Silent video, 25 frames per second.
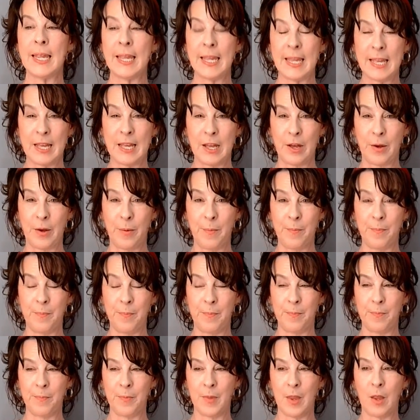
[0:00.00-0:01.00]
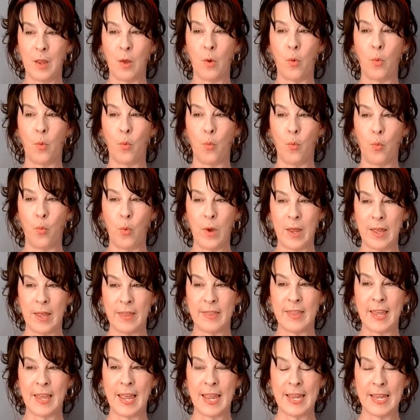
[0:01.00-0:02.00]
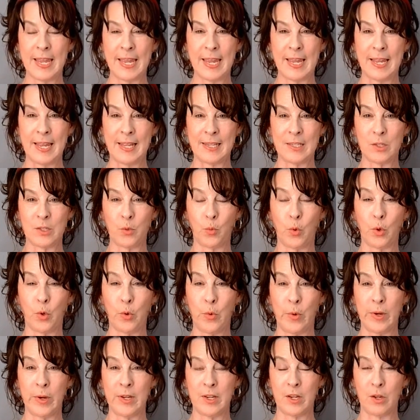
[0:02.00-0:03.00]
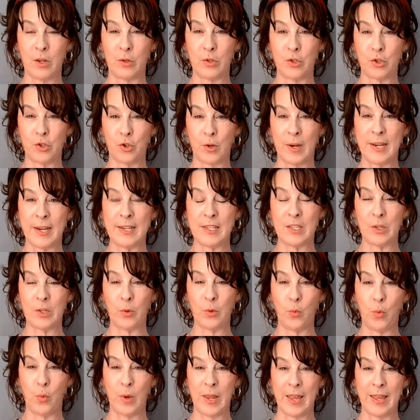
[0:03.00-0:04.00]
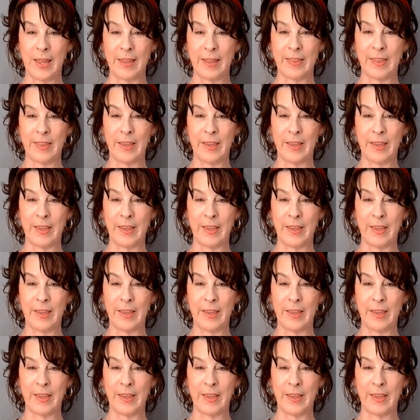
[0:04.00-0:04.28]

him with a kiss. We're going to go straight to with